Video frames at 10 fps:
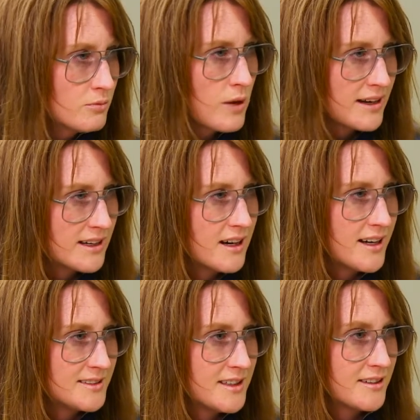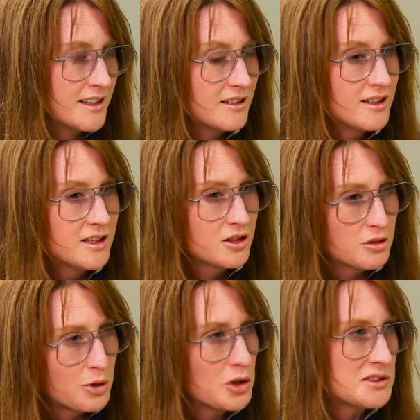recognizing that
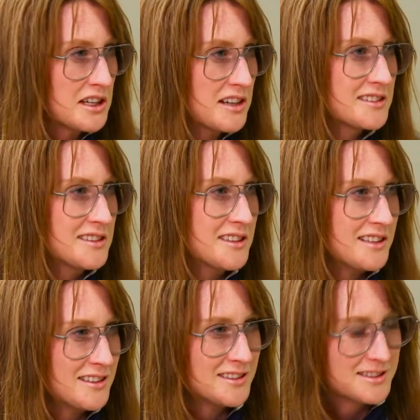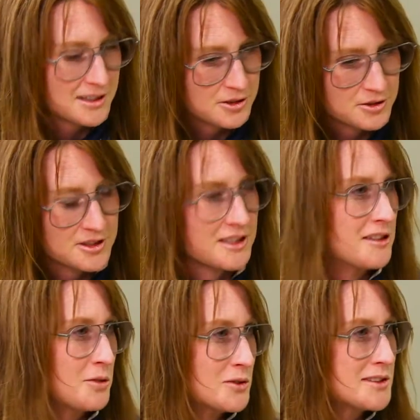the pulse ox isn't necessarily
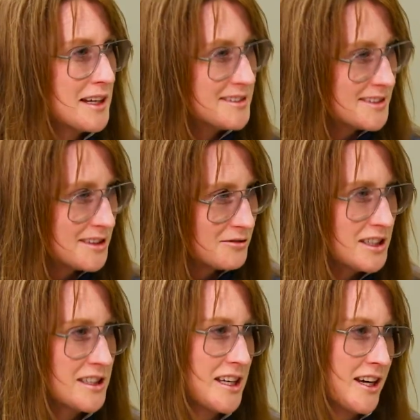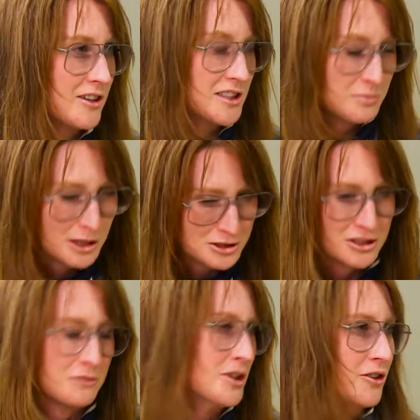the most sensitive indicator,
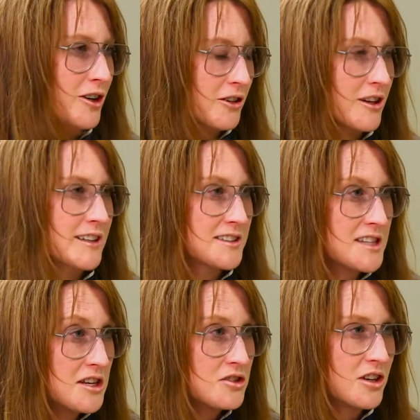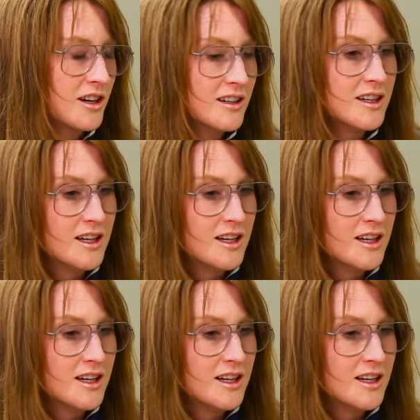especially when you're under anesthesia,